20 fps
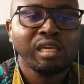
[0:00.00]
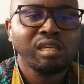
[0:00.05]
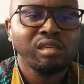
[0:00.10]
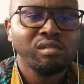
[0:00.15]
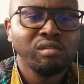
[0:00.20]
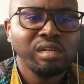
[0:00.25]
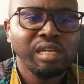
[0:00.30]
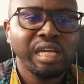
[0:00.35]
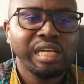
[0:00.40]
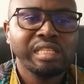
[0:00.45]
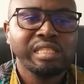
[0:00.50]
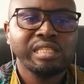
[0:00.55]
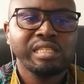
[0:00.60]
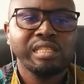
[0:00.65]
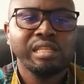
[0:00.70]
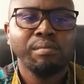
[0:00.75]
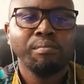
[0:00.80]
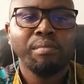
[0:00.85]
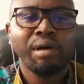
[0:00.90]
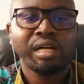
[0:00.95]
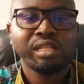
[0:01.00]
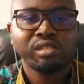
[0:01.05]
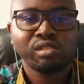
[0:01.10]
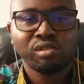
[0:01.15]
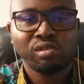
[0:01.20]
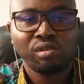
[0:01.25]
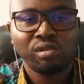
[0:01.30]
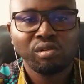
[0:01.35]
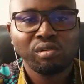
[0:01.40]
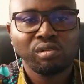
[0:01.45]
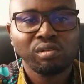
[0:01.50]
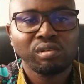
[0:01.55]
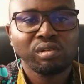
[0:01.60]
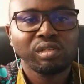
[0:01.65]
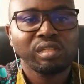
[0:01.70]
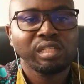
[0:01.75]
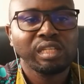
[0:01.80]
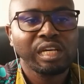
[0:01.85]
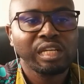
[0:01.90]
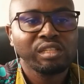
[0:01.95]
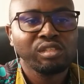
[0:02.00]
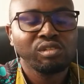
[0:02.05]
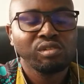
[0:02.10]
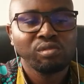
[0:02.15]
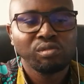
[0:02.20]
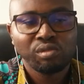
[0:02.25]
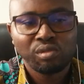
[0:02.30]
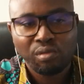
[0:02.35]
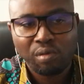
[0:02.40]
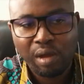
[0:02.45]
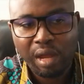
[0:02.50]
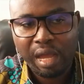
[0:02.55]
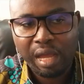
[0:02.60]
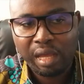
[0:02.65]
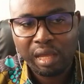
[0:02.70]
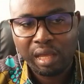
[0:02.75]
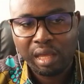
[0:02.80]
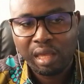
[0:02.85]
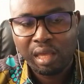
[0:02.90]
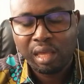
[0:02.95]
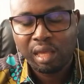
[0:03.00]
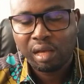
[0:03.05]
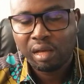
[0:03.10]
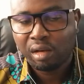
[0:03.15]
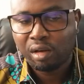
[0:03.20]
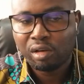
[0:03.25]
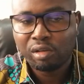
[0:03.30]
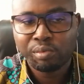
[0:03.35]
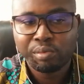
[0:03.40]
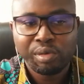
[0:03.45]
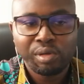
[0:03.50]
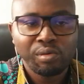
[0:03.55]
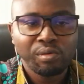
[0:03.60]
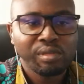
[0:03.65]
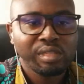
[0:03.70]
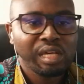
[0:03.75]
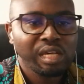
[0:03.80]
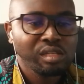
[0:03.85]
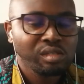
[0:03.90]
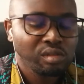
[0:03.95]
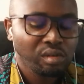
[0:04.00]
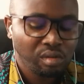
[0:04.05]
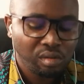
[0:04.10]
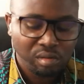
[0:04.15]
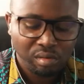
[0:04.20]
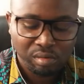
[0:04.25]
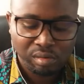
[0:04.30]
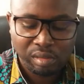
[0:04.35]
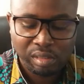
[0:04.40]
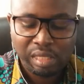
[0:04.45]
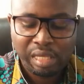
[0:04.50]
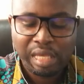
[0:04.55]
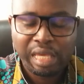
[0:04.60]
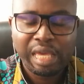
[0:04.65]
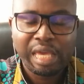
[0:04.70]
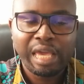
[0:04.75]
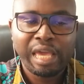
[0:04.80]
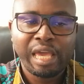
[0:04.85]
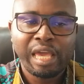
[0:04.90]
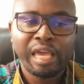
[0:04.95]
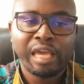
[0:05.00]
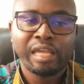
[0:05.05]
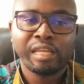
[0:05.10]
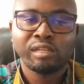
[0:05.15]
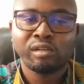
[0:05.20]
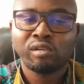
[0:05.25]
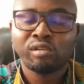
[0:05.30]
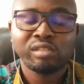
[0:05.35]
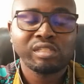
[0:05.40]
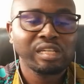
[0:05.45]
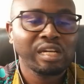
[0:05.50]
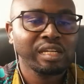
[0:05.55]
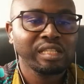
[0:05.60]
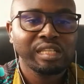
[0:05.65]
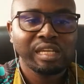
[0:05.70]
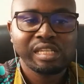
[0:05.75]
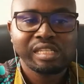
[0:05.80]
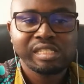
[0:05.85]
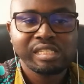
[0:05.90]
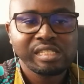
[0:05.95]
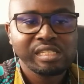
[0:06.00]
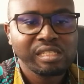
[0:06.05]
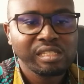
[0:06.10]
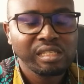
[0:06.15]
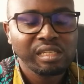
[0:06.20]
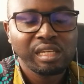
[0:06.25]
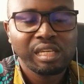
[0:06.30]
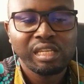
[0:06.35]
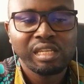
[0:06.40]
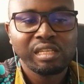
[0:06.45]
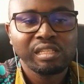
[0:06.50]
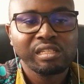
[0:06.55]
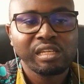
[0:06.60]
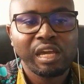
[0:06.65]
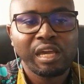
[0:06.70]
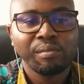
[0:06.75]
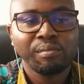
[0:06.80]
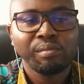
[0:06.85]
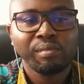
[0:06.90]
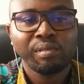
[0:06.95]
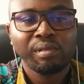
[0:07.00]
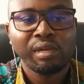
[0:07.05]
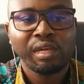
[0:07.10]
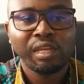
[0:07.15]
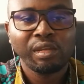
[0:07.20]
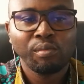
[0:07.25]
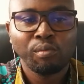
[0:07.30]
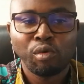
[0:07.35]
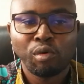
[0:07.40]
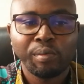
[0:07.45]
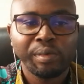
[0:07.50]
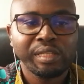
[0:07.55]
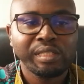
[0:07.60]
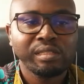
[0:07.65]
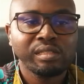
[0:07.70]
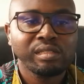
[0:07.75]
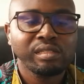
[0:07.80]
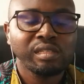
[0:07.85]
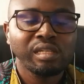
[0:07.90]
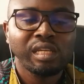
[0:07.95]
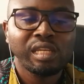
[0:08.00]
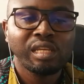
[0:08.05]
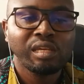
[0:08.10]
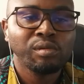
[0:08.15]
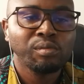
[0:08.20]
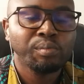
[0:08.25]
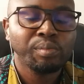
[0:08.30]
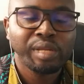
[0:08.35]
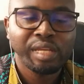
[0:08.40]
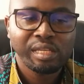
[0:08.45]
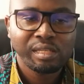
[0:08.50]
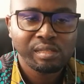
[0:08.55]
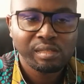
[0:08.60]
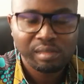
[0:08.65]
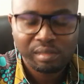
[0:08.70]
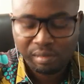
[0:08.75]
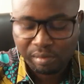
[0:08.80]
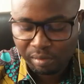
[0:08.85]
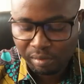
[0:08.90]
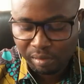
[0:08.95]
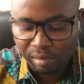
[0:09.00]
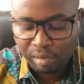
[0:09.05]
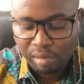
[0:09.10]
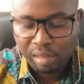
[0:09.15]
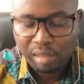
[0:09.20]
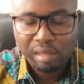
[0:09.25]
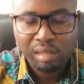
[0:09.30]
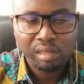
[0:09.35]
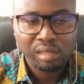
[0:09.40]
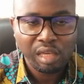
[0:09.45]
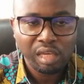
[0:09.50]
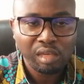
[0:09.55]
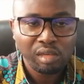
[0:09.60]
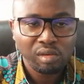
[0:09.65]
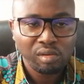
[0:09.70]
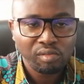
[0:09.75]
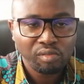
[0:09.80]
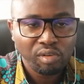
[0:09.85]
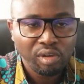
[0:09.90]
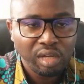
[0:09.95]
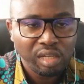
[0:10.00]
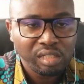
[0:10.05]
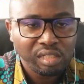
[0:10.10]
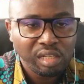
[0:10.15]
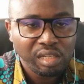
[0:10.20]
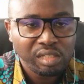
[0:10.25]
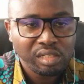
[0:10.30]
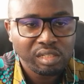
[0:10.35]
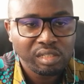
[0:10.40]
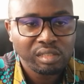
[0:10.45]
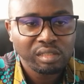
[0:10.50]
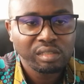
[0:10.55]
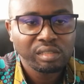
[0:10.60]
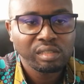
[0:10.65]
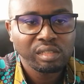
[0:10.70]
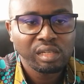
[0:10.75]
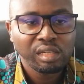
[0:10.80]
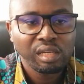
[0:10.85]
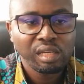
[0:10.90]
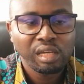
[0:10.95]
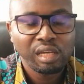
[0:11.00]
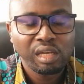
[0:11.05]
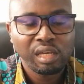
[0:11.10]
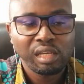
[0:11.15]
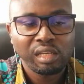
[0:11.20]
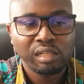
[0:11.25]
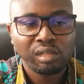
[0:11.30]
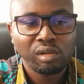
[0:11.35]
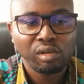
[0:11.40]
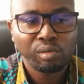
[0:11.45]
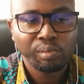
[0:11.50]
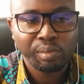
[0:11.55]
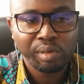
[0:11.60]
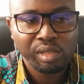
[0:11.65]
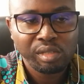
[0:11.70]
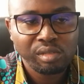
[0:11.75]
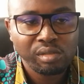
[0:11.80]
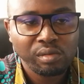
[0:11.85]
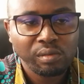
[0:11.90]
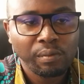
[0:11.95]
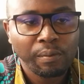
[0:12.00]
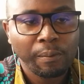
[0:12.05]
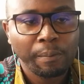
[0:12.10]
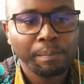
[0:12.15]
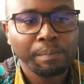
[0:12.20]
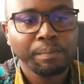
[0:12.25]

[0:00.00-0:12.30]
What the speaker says: you get the band score that you require. God be with us all, and contact us anytime, any moment, any place. Thank you for your attention, and God bless you.